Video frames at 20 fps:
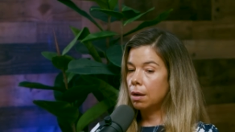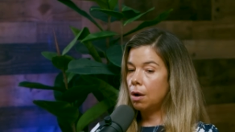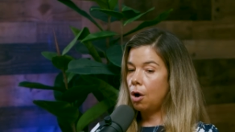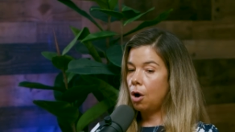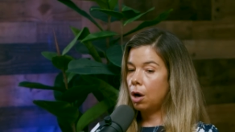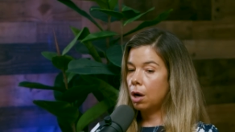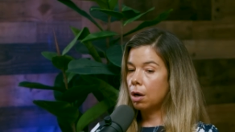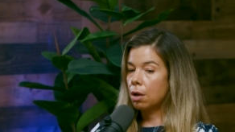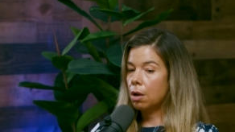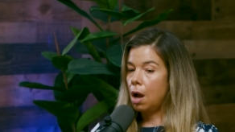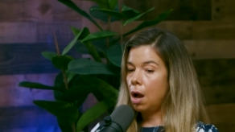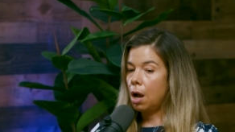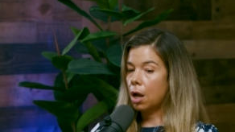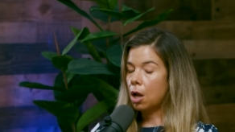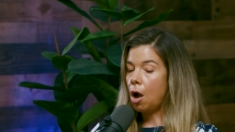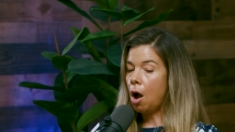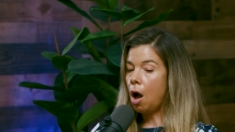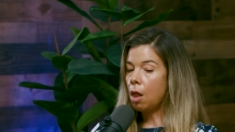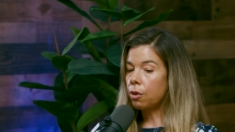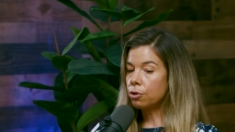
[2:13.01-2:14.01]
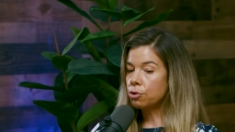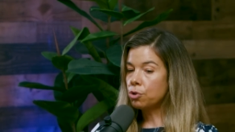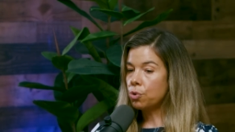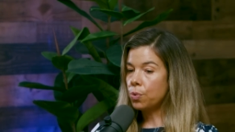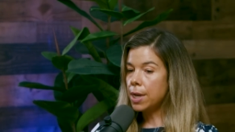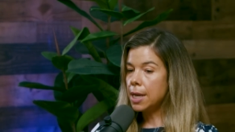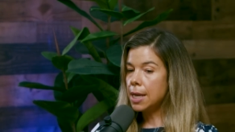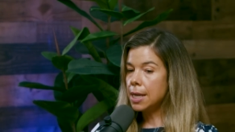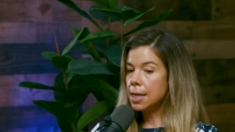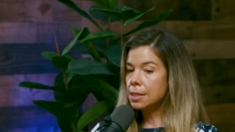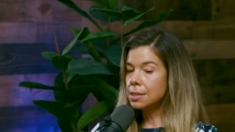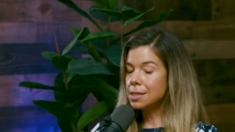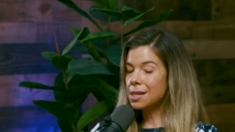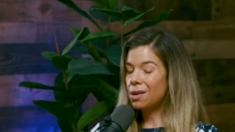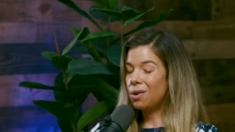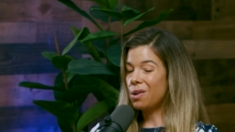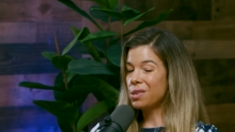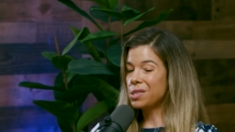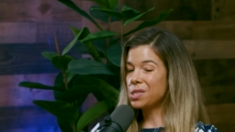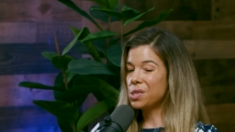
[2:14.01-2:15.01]
are uh, collard greens
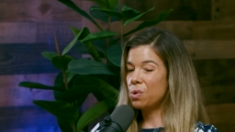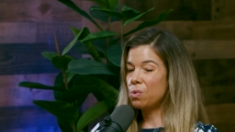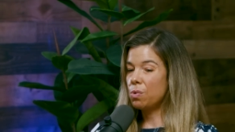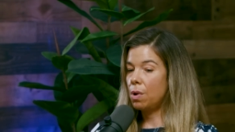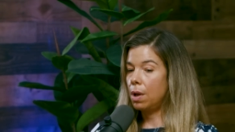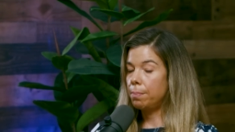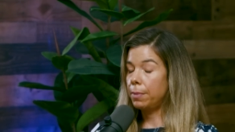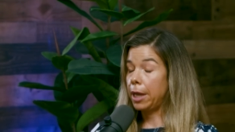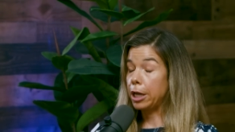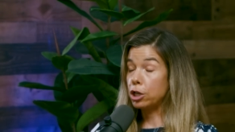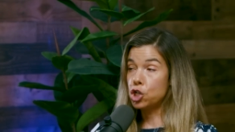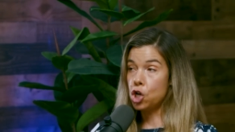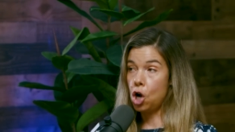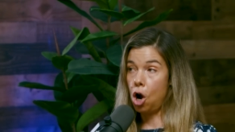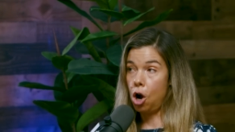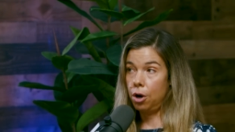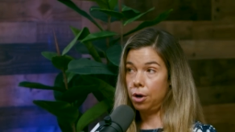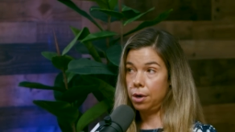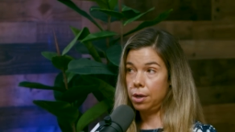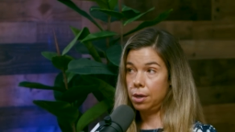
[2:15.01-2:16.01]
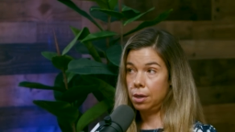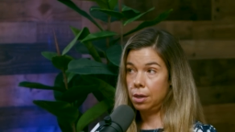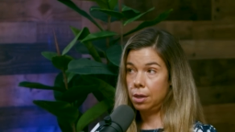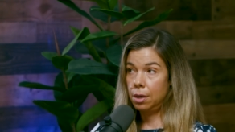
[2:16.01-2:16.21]
and also um, like chard.